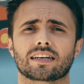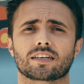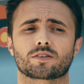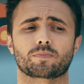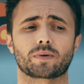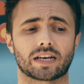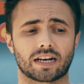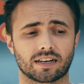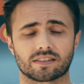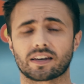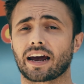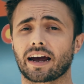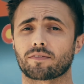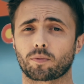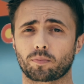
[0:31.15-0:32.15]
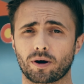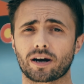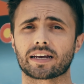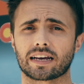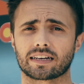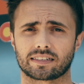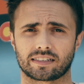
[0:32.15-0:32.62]
is because I have a
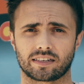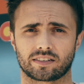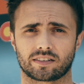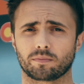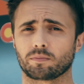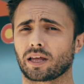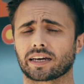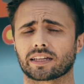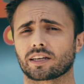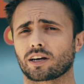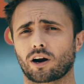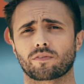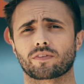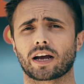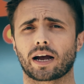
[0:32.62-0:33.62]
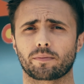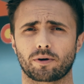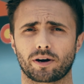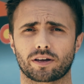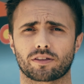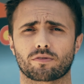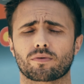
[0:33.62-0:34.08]
braking system like the RBI
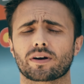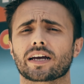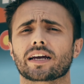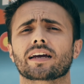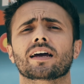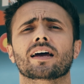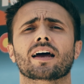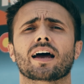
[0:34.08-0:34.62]
Brake 3,